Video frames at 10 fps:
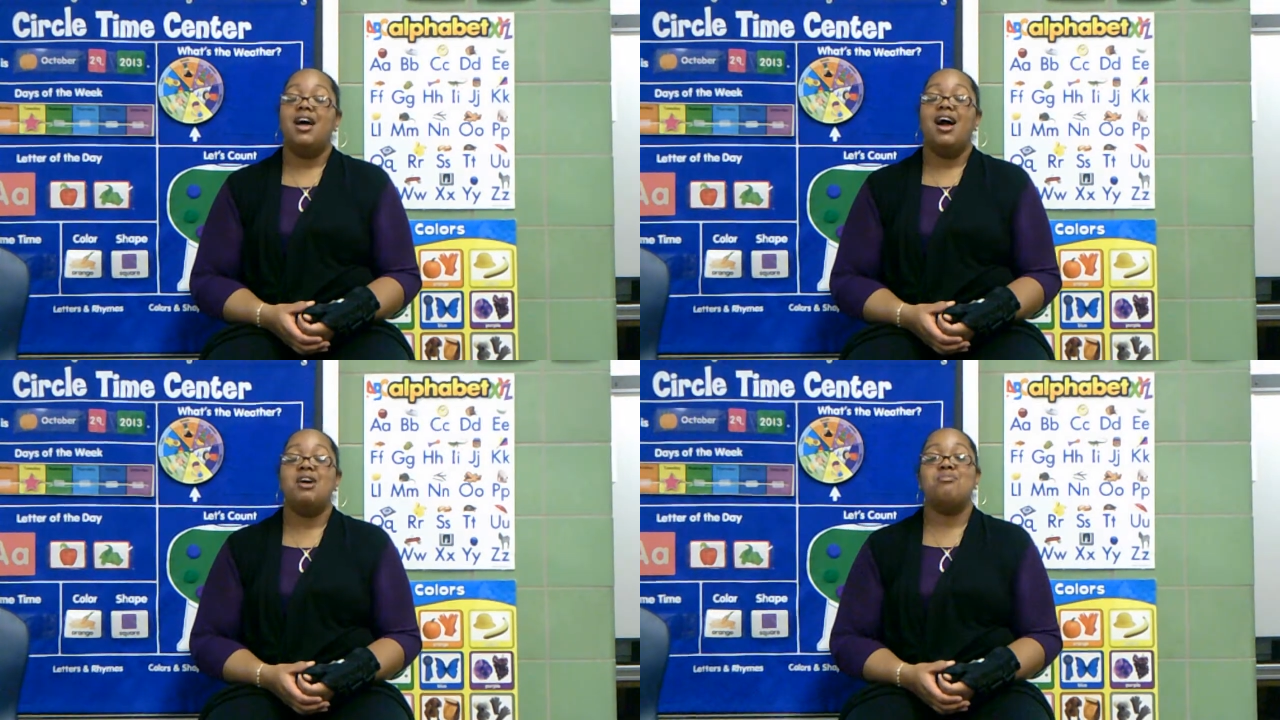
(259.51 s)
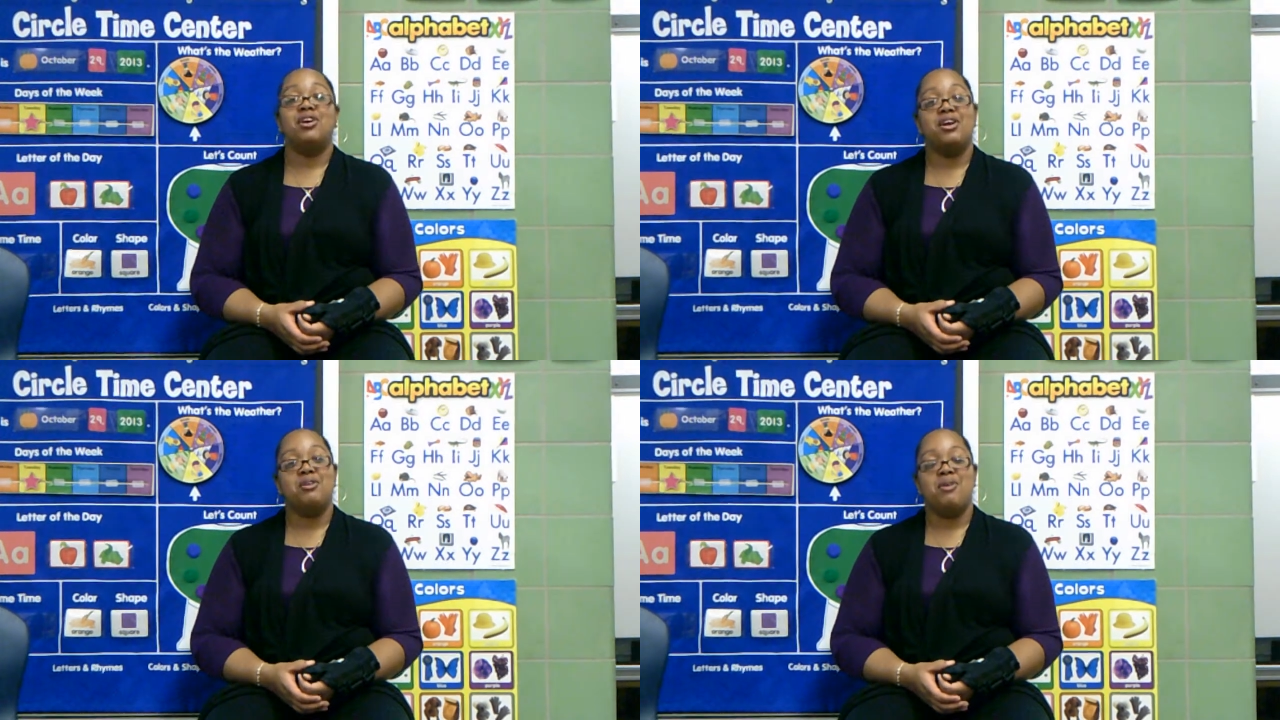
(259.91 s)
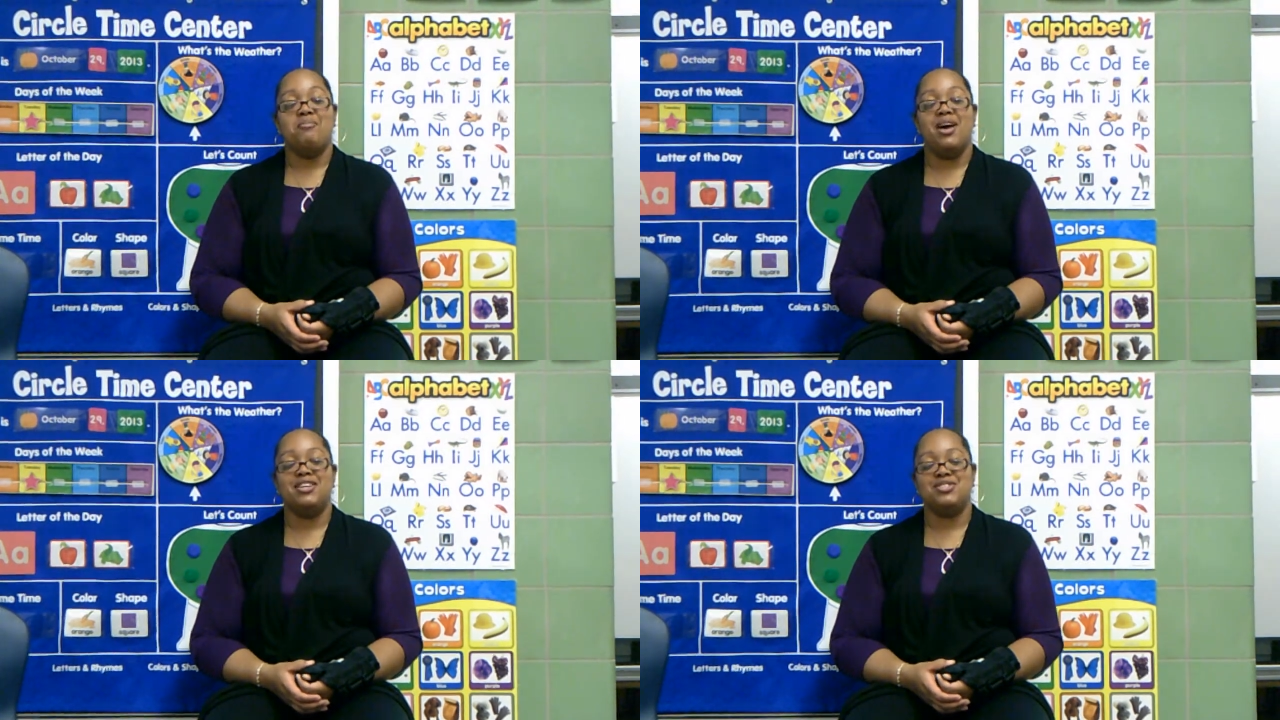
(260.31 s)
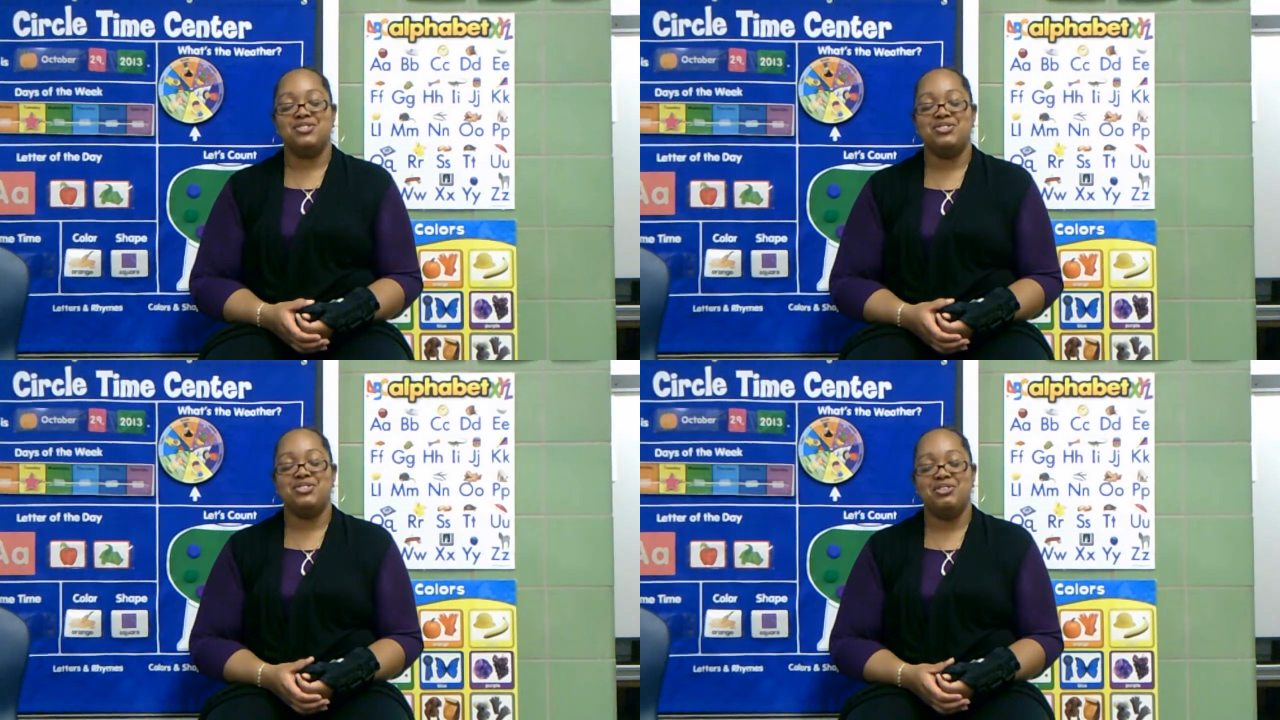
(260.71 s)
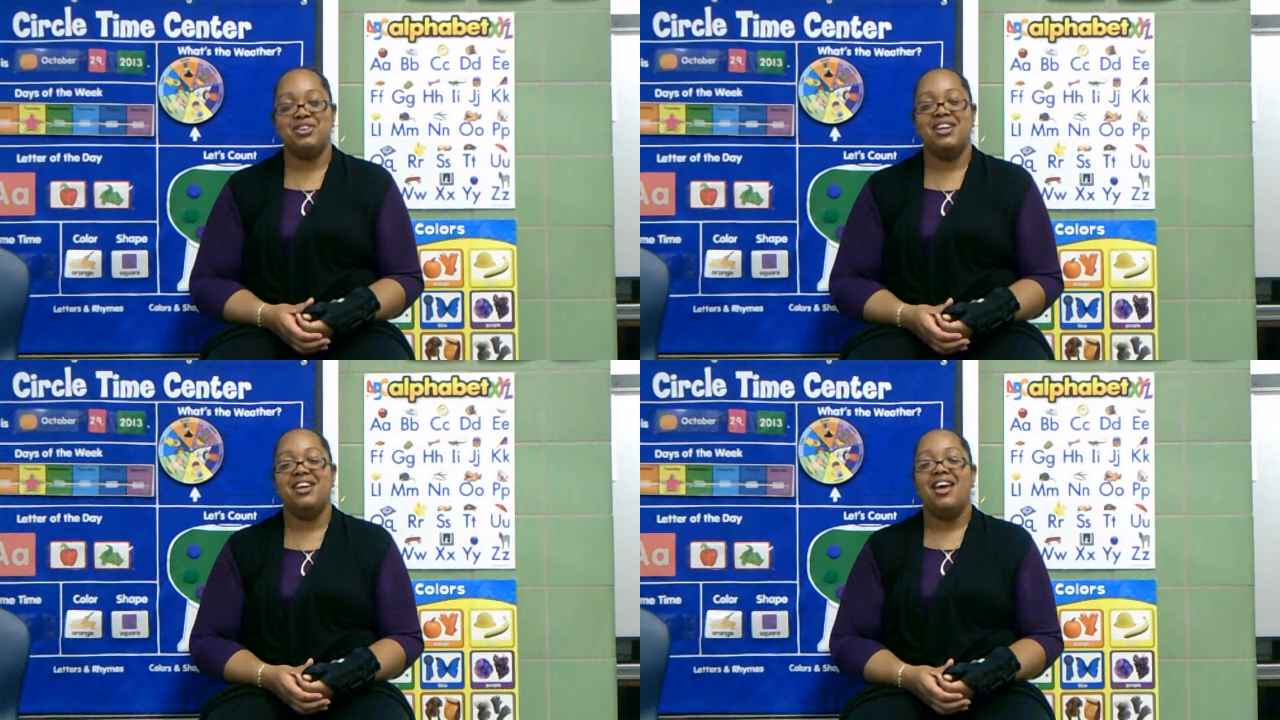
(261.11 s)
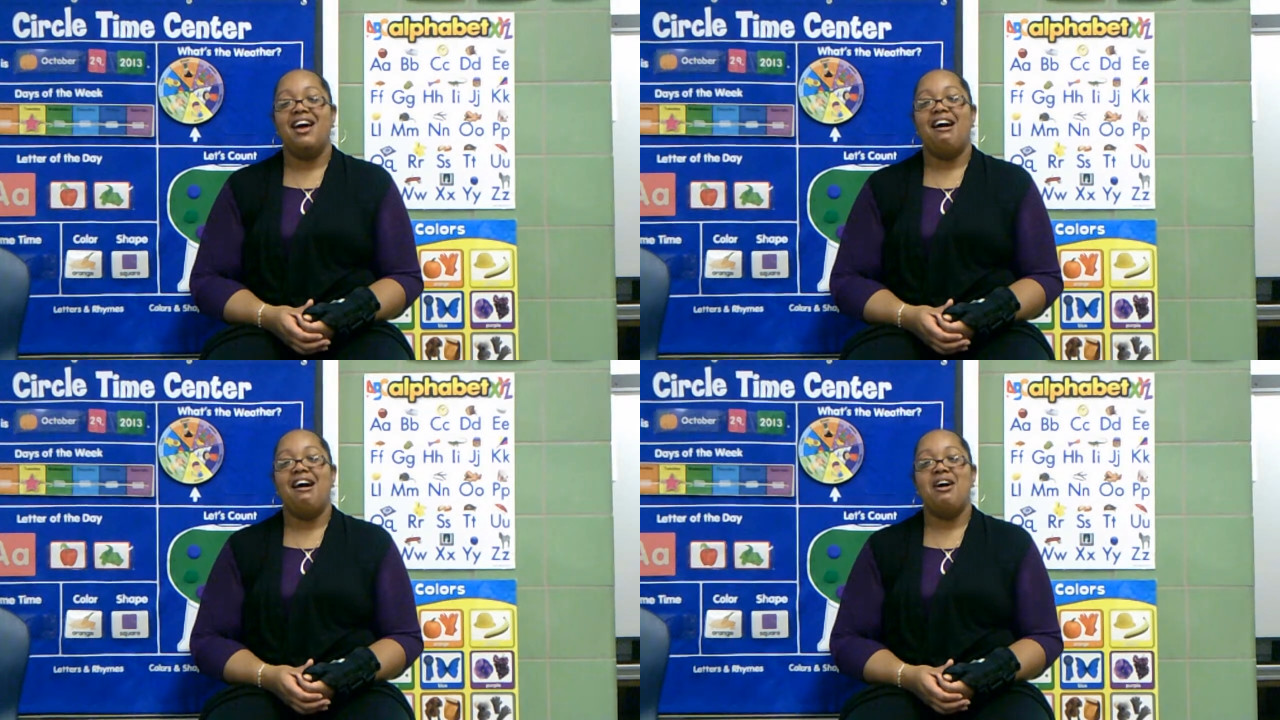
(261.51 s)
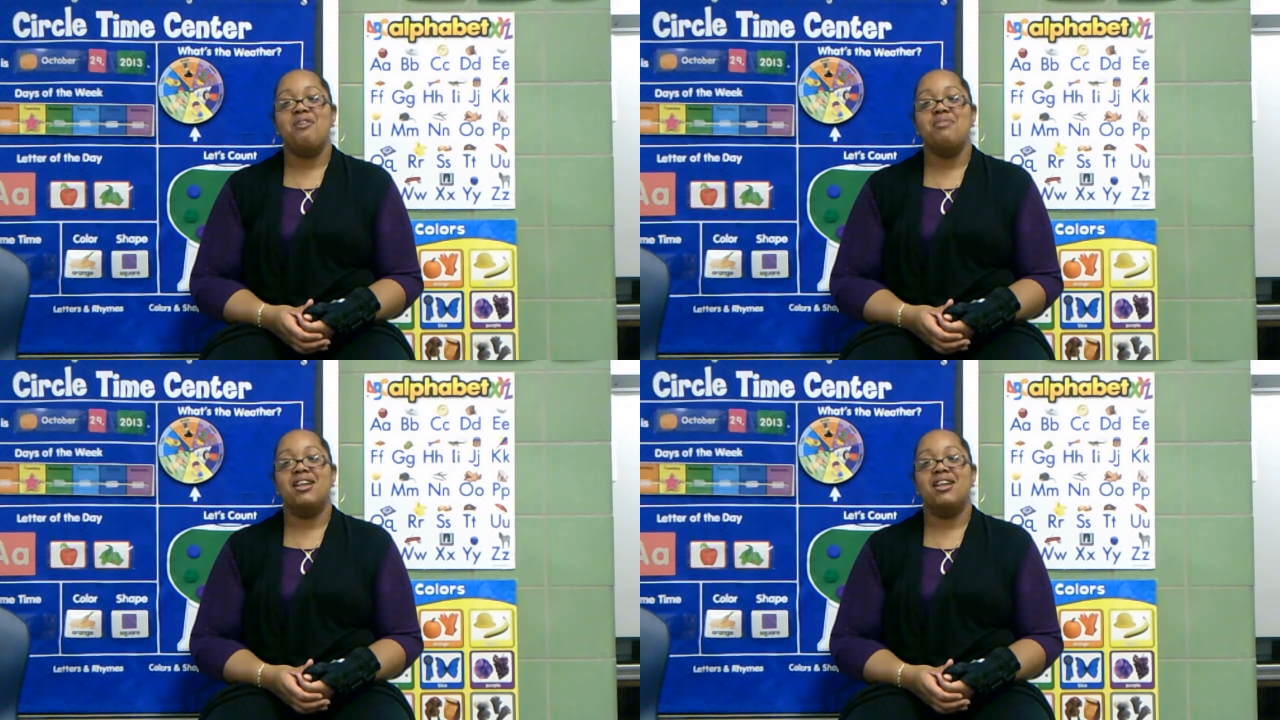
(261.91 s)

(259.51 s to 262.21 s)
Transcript: I'm working on my master's degree, and